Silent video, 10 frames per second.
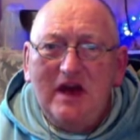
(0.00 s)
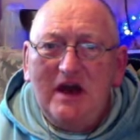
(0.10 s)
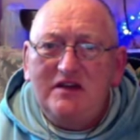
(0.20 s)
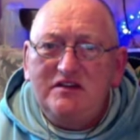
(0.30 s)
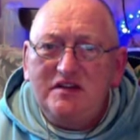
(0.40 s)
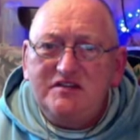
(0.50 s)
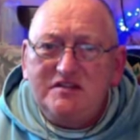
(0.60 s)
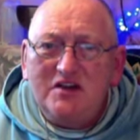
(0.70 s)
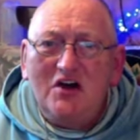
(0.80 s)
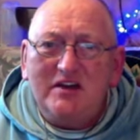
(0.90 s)
and does
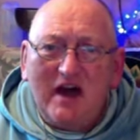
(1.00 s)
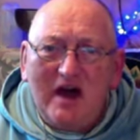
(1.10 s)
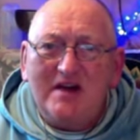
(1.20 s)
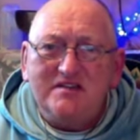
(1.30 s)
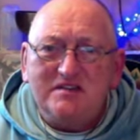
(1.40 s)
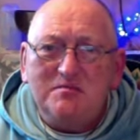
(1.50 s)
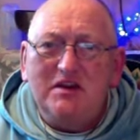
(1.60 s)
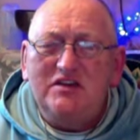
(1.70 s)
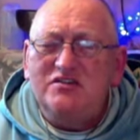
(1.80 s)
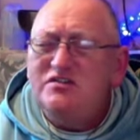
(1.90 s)
not ask
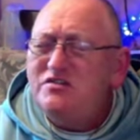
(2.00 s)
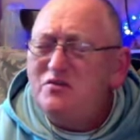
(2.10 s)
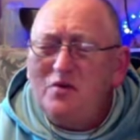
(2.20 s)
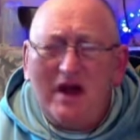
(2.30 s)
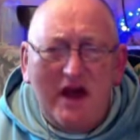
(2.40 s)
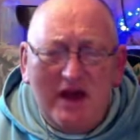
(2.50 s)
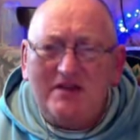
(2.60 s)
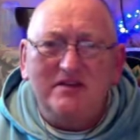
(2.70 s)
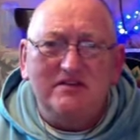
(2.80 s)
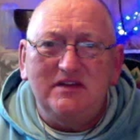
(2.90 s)
me to do
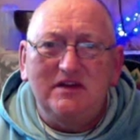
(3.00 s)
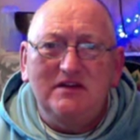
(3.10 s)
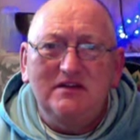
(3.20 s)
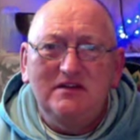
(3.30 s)
anything